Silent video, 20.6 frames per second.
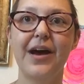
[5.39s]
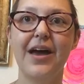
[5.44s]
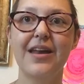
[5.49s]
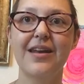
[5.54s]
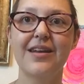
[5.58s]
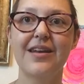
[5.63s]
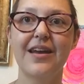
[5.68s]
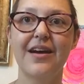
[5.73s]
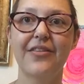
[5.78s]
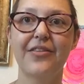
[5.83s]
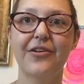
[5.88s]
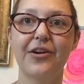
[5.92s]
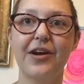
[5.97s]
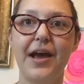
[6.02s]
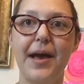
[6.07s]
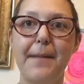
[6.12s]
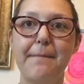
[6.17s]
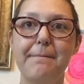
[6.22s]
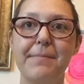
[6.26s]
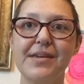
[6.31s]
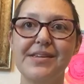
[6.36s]
another
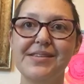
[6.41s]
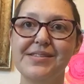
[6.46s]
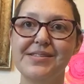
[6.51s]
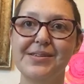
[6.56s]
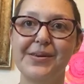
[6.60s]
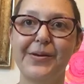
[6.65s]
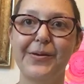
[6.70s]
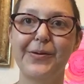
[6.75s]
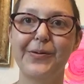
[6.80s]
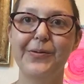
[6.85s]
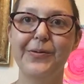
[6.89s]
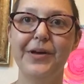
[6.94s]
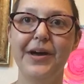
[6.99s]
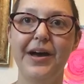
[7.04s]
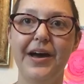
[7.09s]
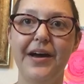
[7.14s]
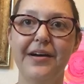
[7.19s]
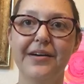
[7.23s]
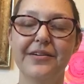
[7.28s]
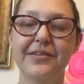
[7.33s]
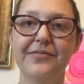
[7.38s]
episode
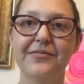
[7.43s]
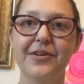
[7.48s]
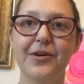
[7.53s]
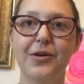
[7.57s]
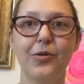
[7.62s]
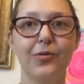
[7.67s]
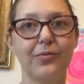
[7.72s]
of